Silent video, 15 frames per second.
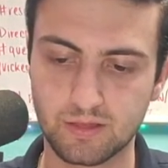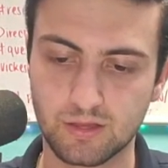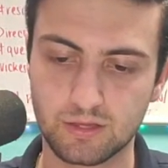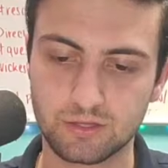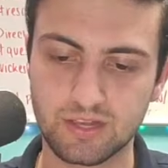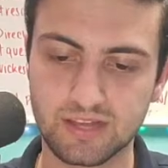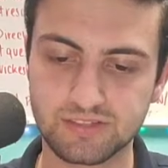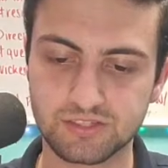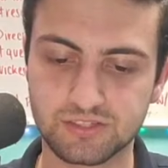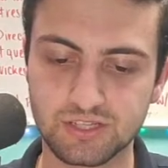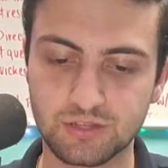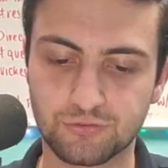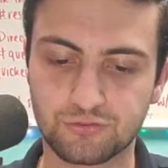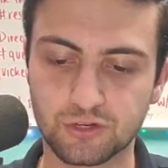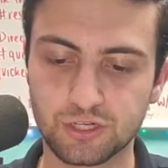You guys can see
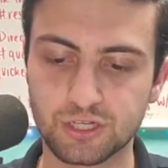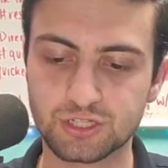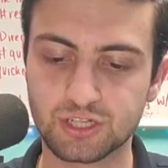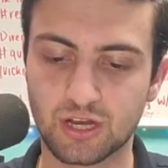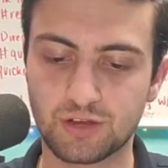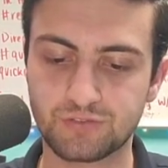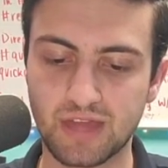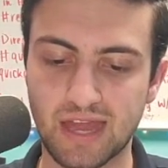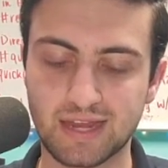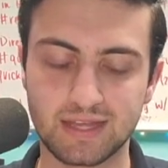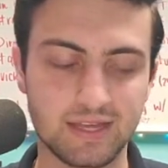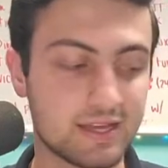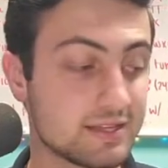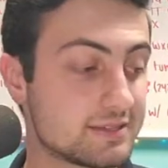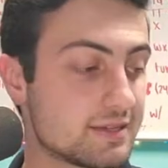the footage of that
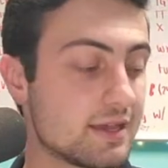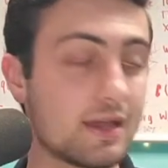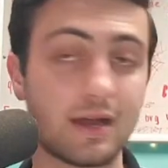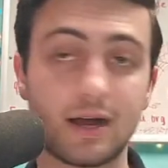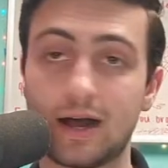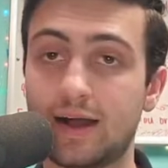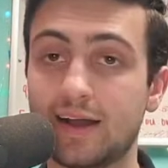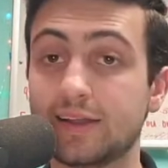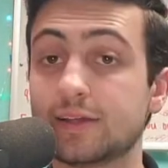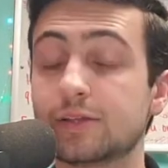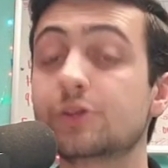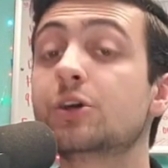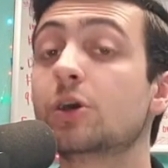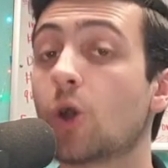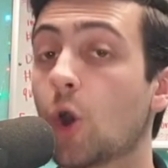hit on
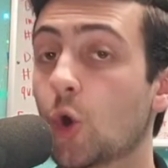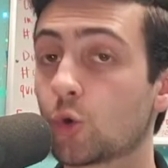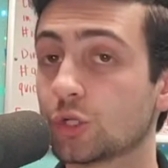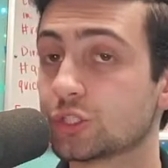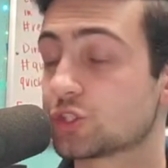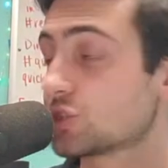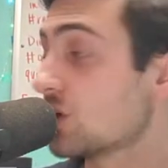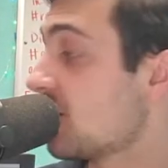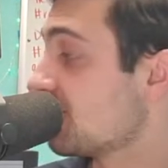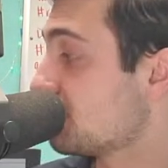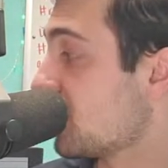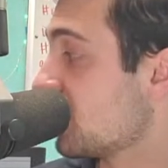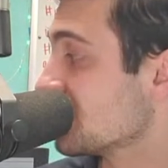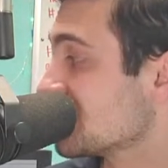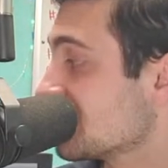Oakland
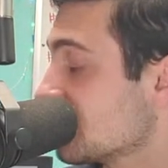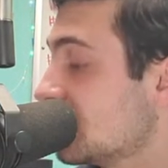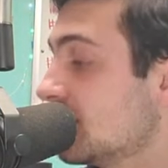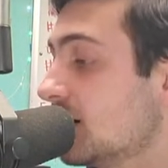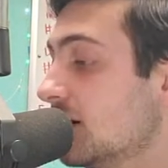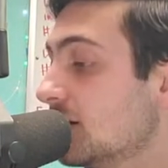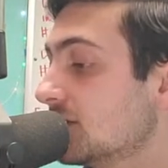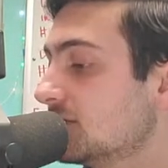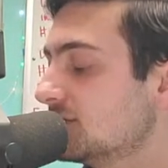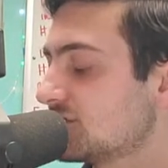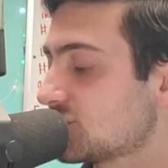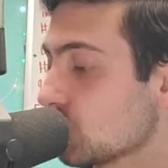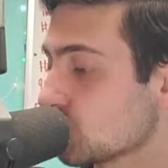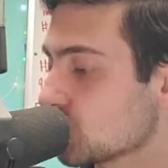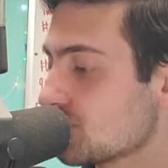softball's
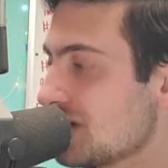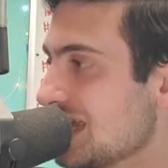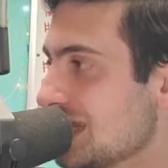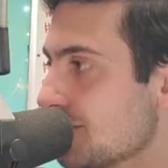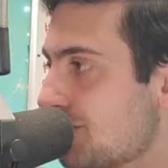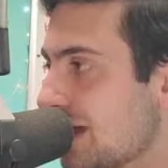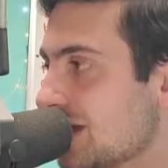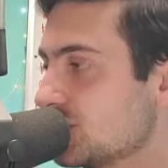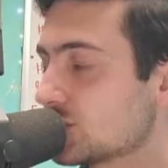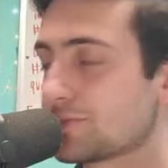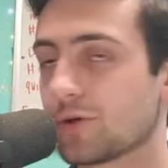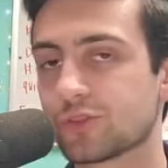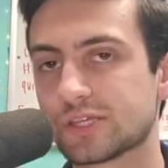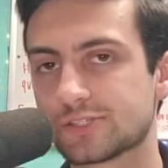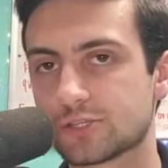social media pages,
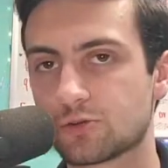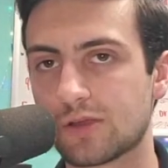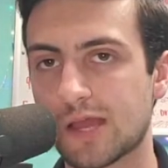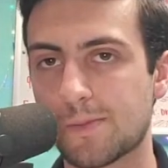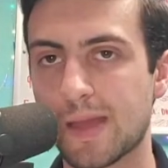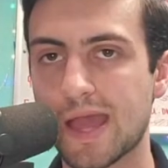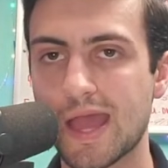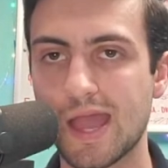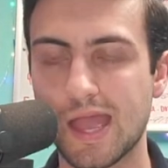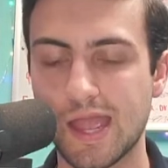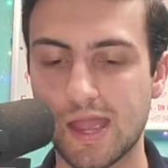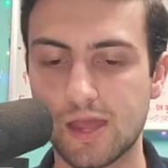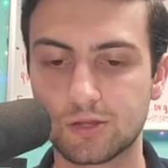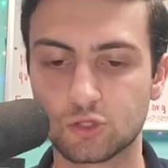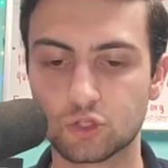both Instagram
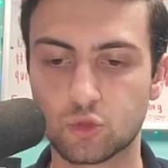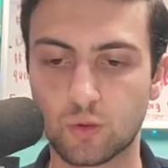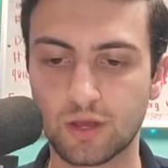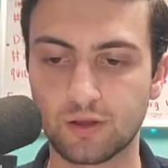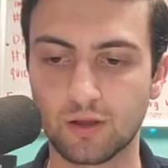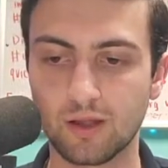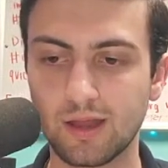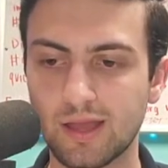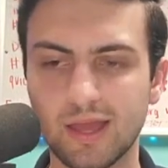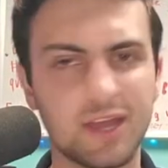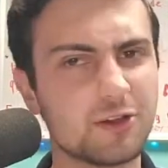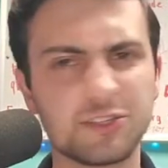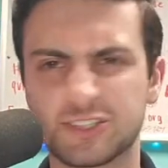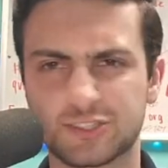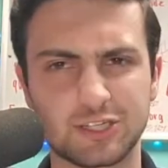and Twitter. It
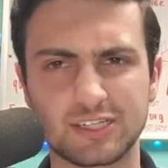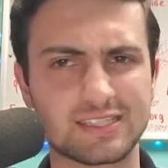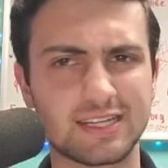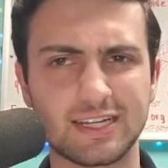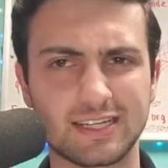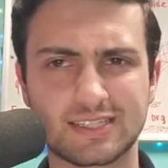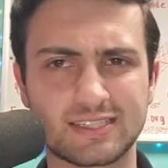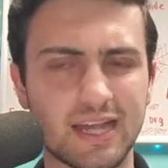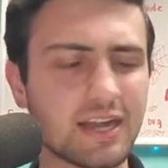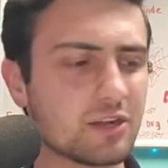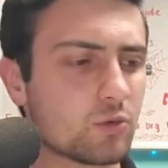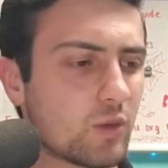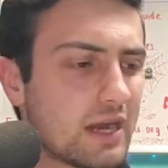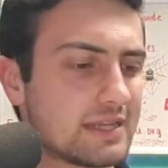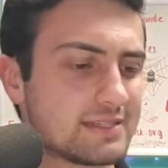was just an exciting
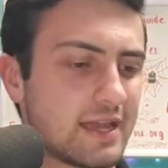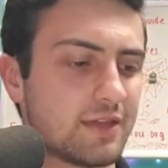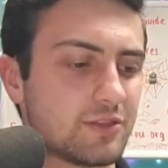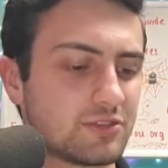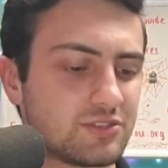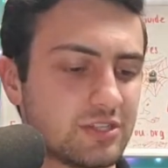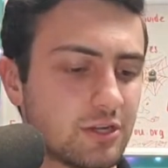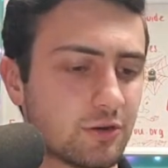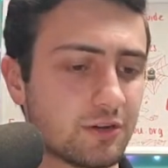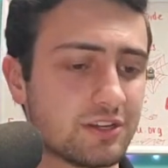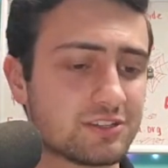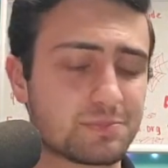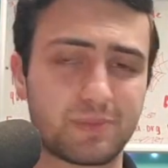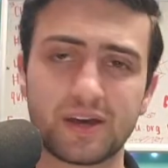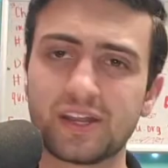way to end the
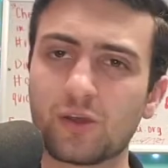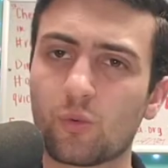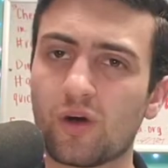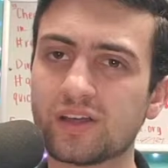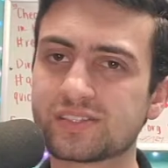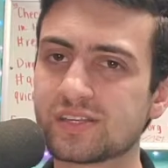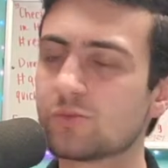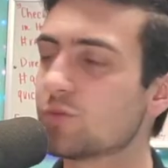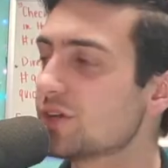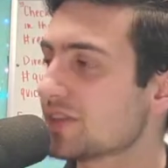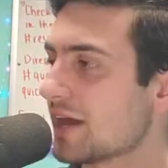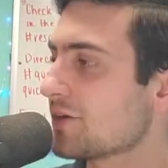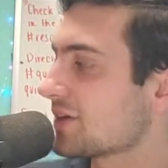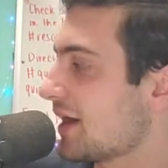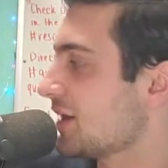series, but it wasn't
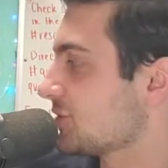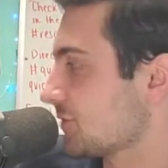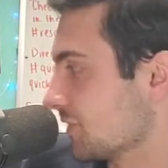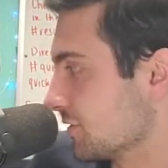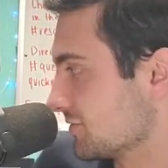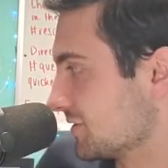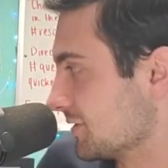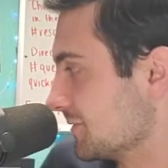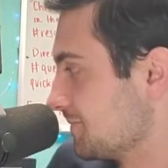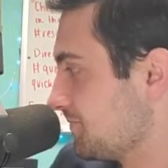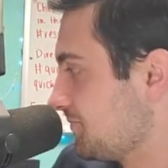without controversy.